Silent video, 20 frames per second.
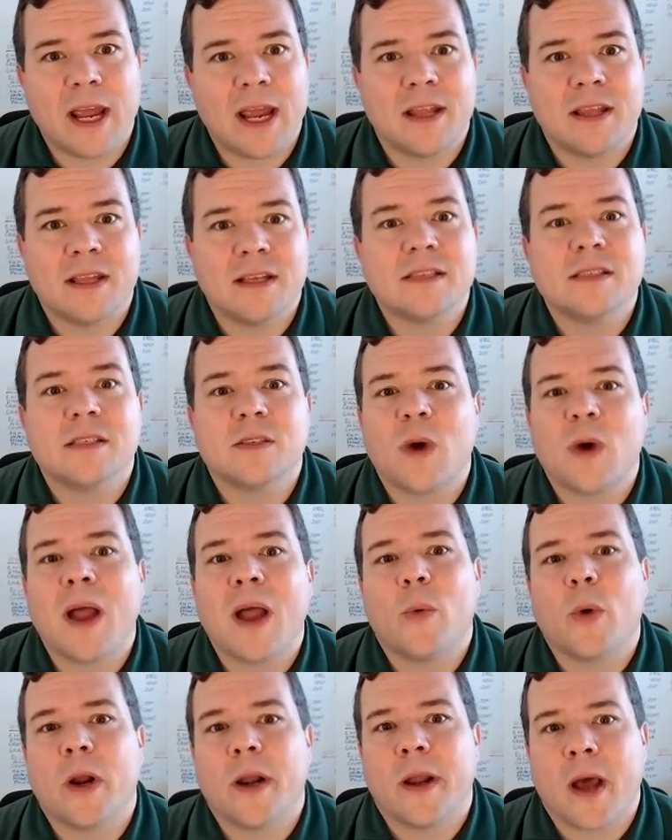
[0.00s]
Hey, this is
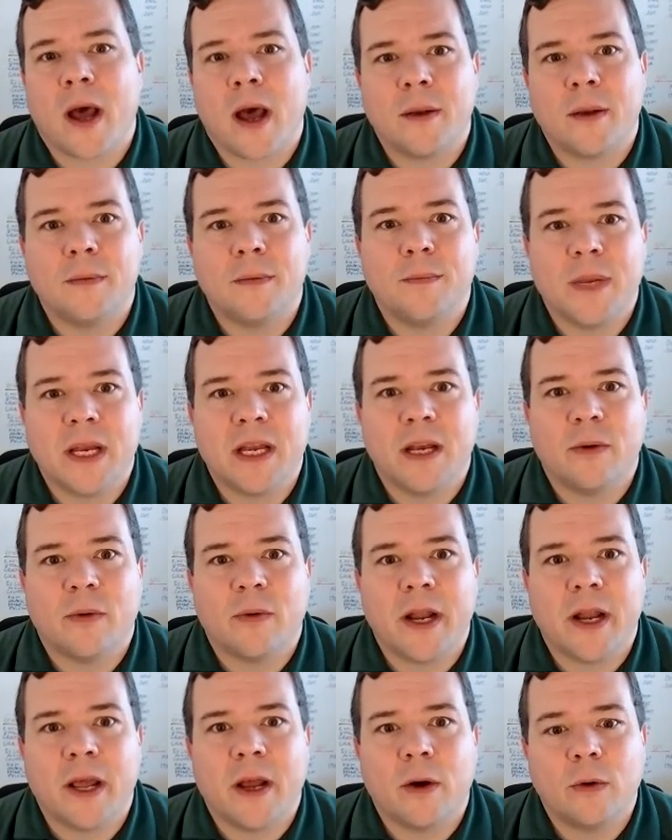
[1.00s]
why we're not meeting
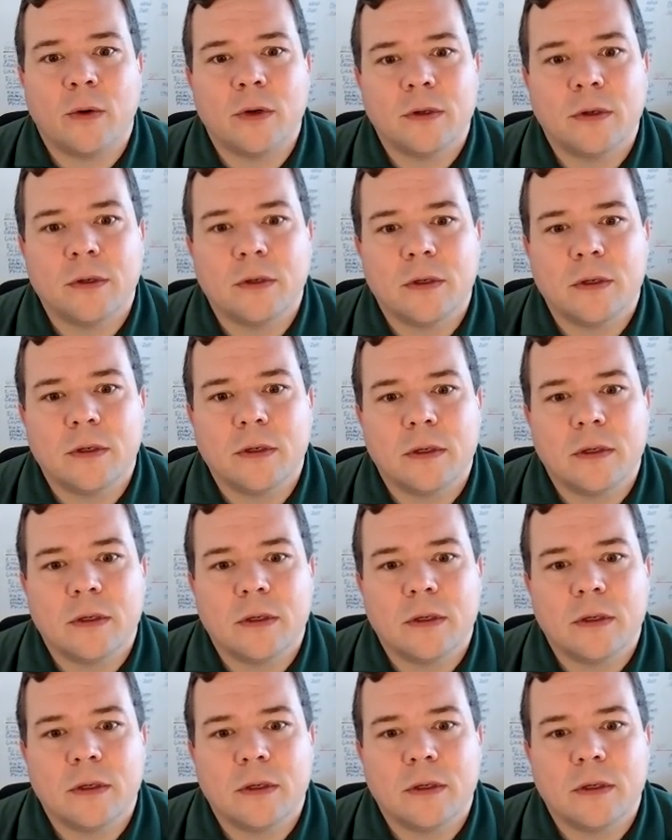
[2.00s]
right now.